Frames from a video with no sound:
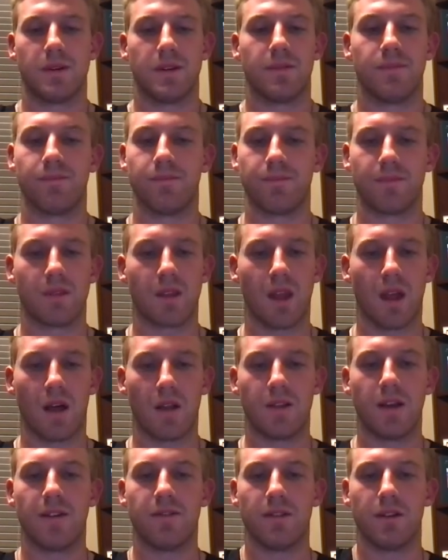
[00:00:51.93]
and
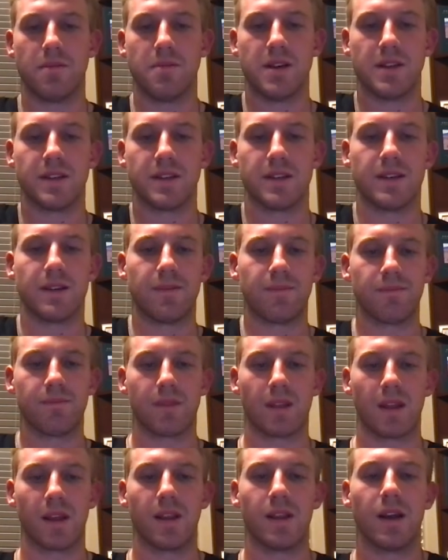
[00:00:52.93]
I'll definitely miss it.
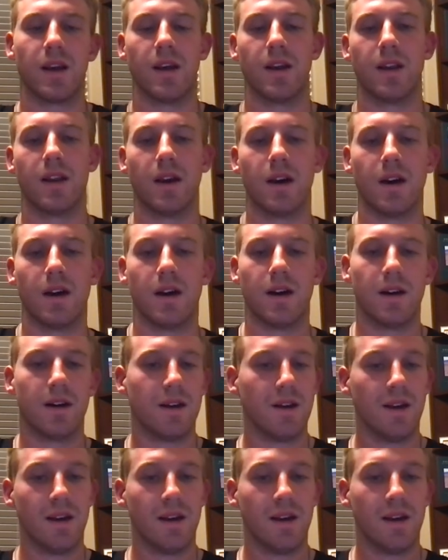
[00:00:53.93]
And then uh,